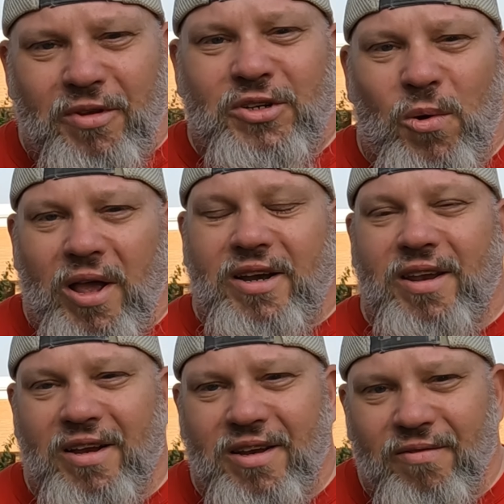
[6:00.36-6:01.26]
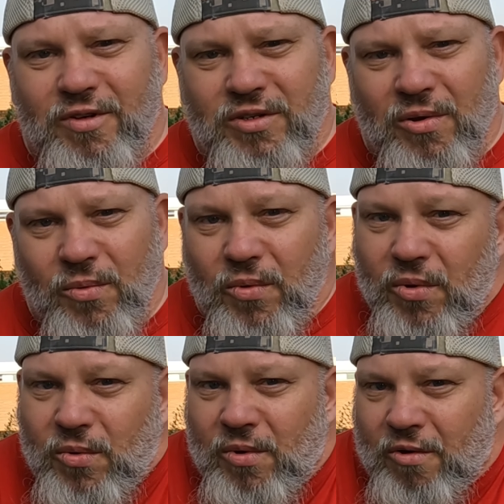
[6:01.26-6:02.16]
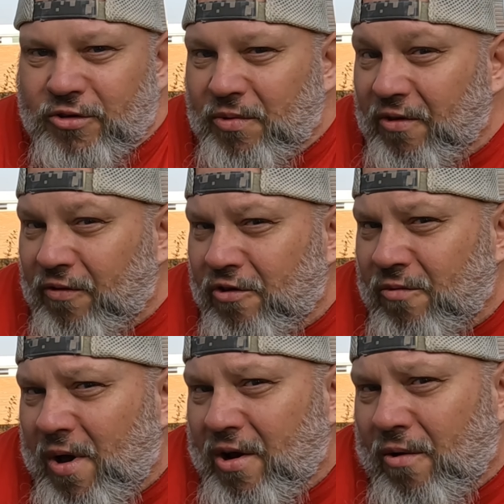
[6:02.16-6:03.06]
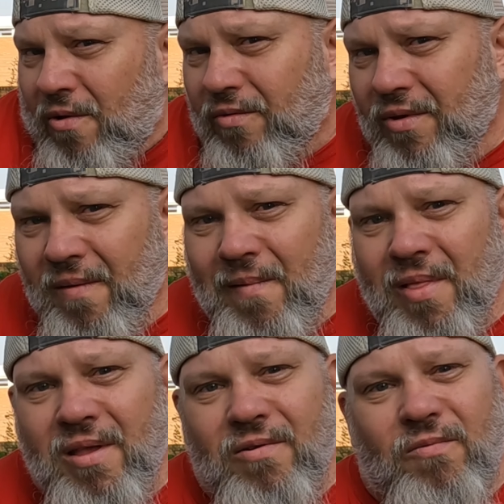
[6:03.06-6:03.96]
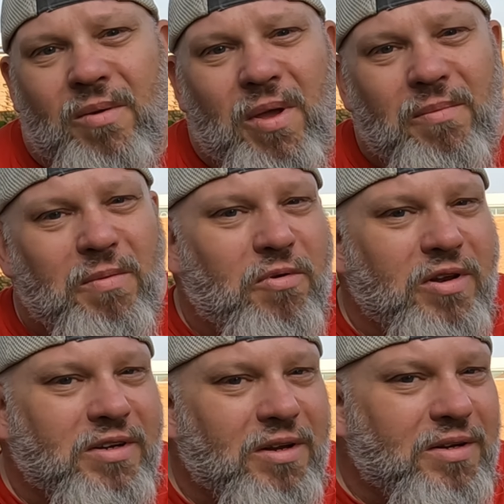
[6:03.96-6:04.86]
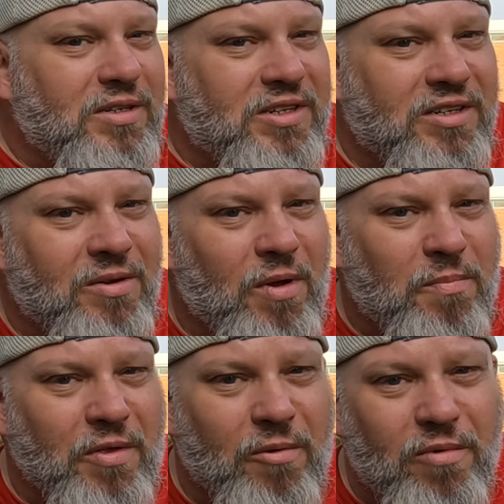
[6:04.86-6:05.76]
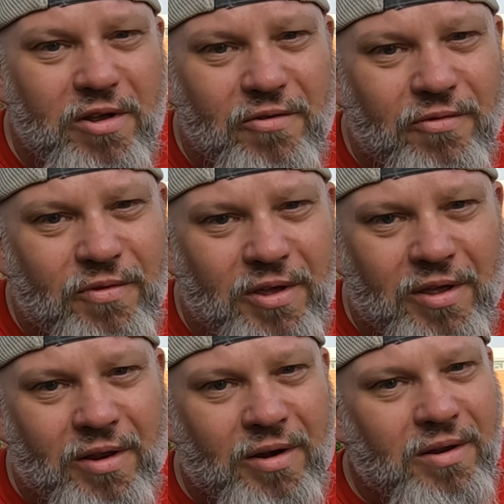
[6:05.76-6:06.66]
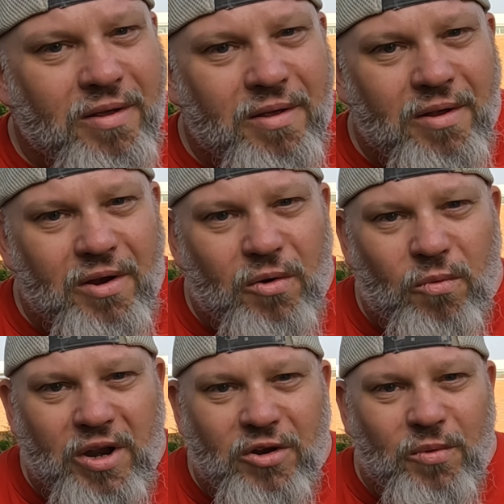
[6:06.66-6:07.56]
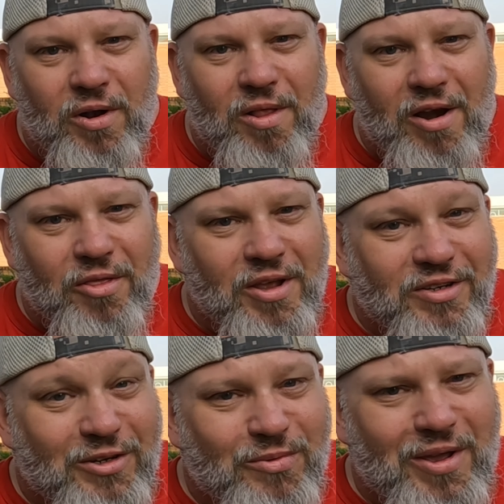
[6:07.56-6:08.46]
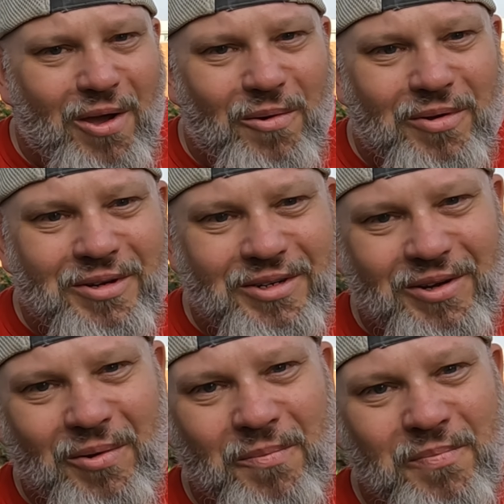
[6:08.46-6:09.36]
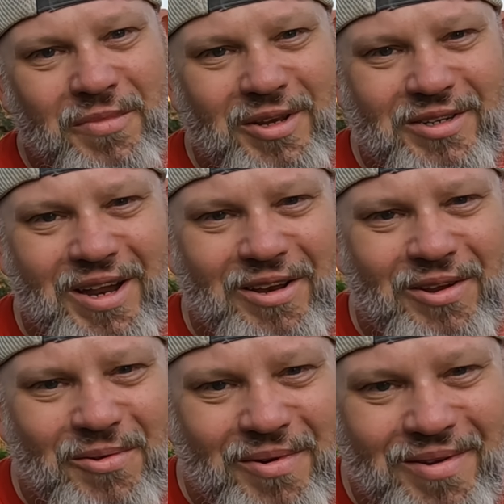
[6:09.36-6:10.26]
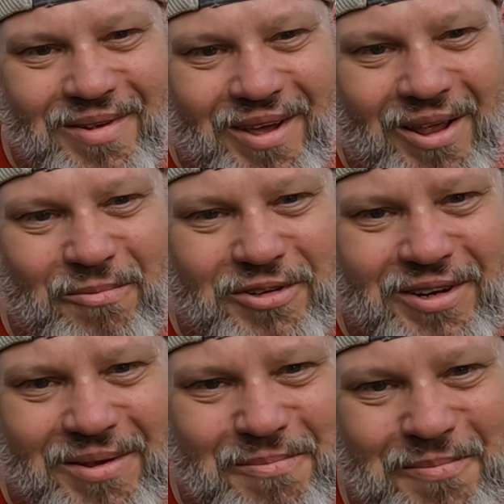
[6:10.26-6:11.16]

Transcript: is quite addictive, so who knows what the future might hold. We may be putting a system up on the roof and redoing a lot of things as we go. So stay tuned and we'll see.